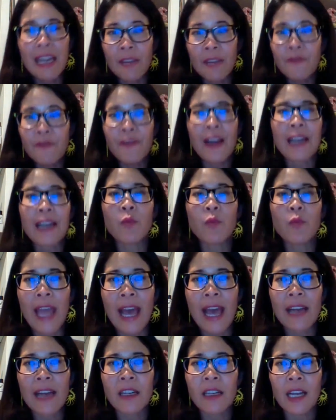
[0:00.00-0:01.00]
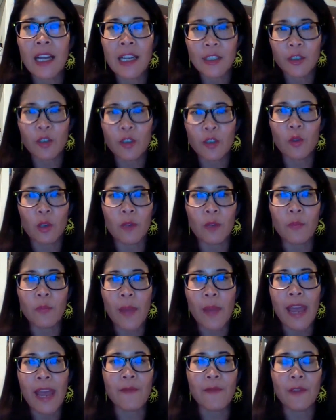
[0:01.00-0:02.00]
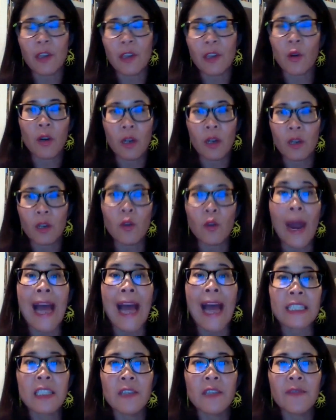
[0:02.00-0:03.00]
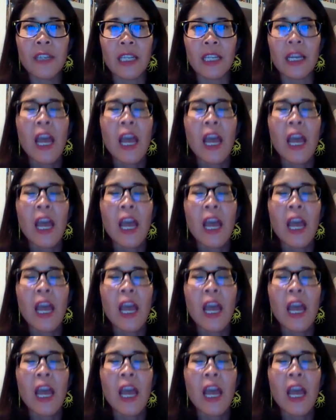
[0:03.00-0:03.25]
in fact, we analyzed your behavior, your activity,